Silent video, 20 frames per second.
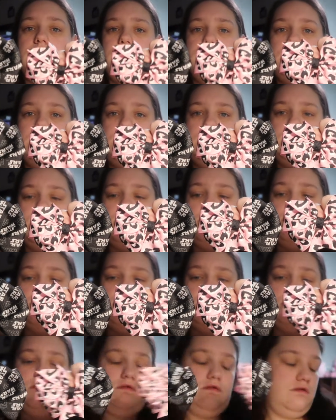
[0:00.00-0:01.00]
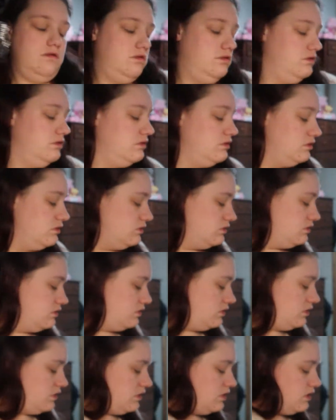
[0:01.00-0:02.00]

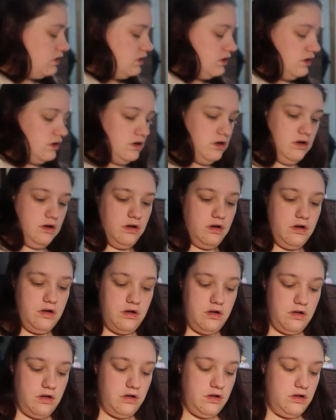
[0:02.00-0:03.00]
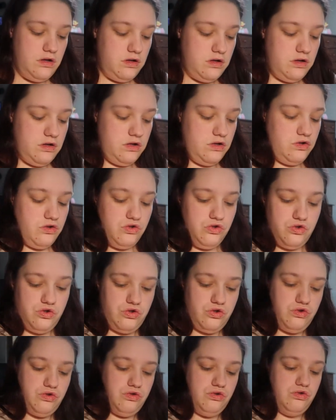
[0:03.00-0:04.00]

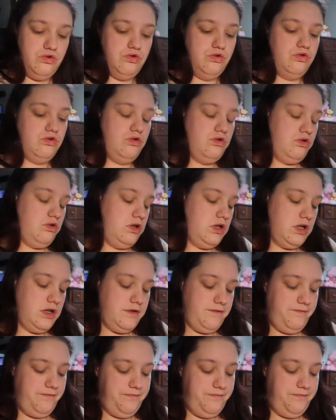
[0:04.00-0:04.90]
[no speech]